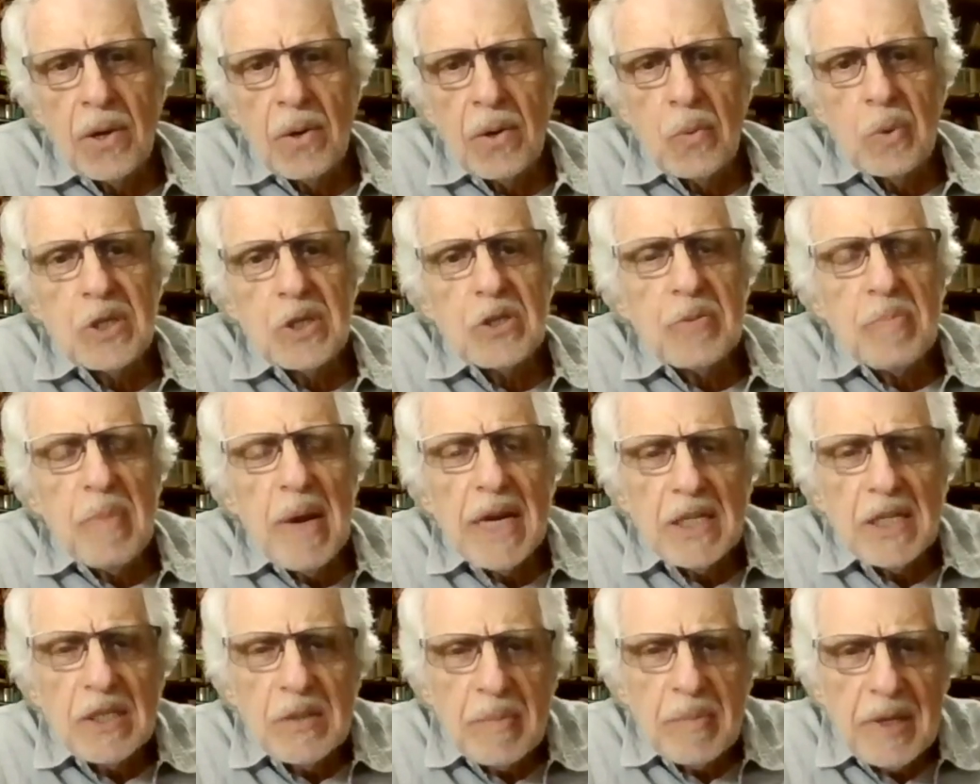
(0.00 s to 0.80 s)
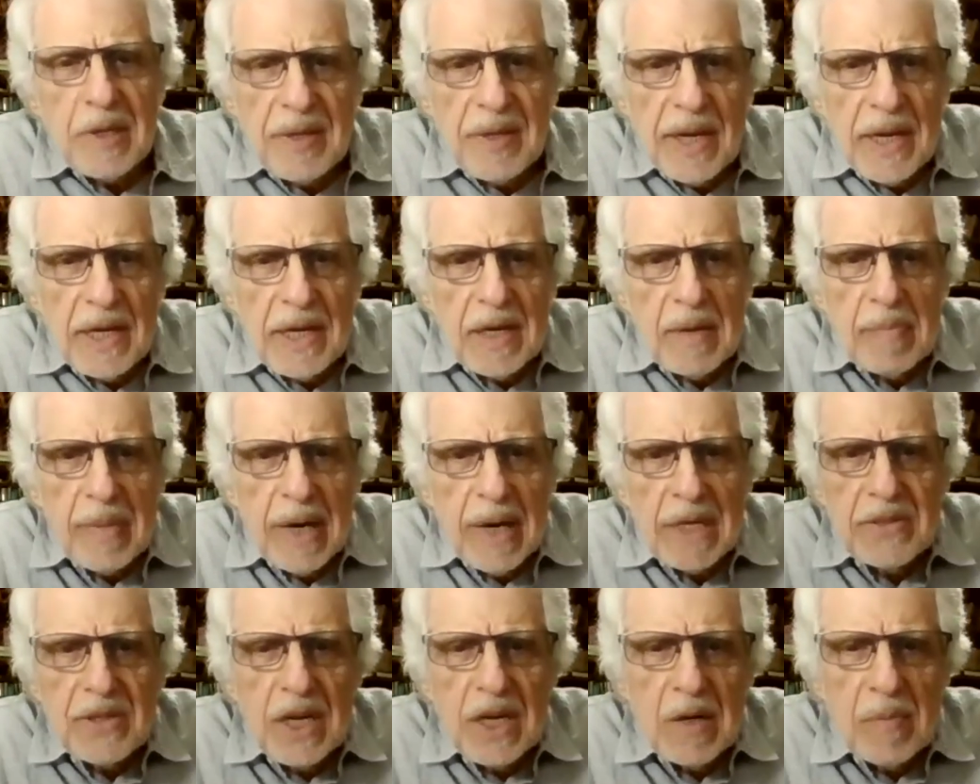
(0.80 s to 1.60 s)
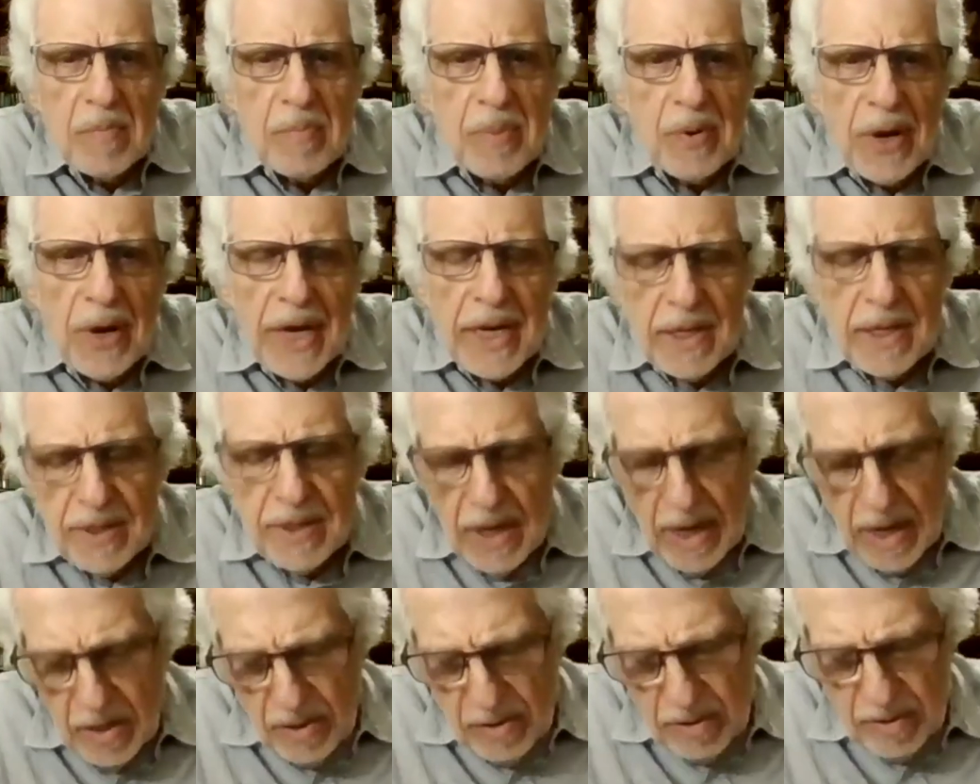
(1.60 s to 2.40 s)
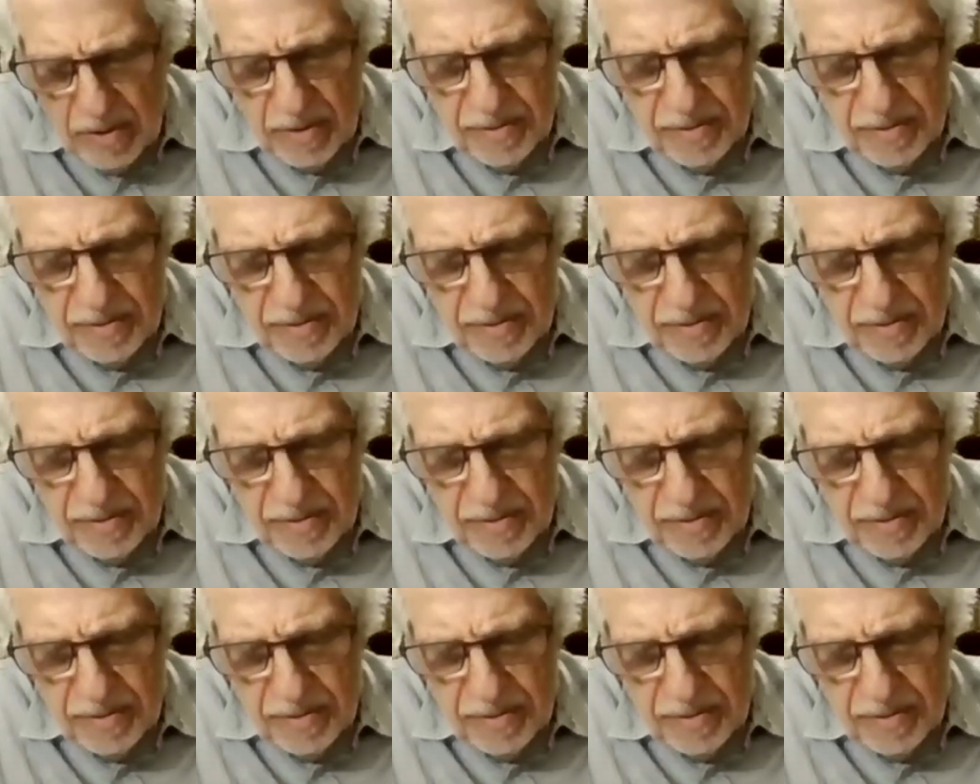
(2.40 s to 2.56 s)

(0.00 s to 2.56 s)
which makes me think about their breakdown.